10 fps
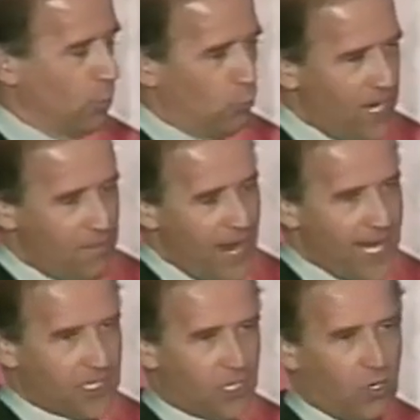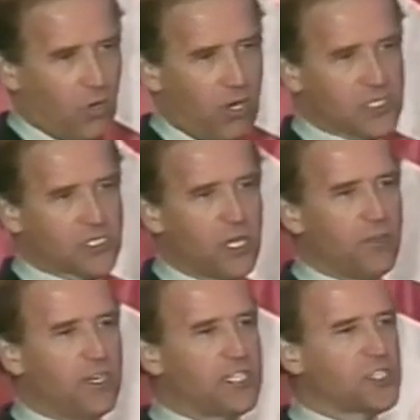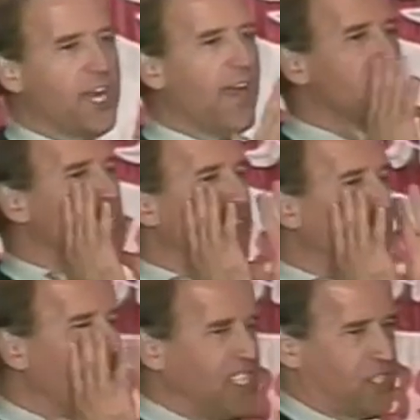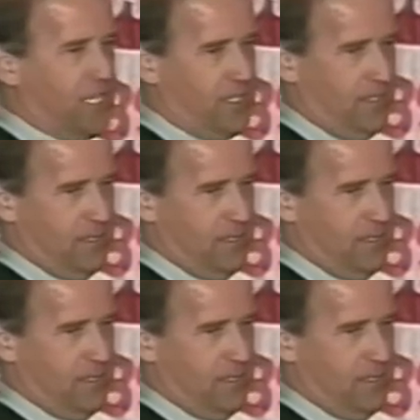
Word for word: remake the court so that it shares a vision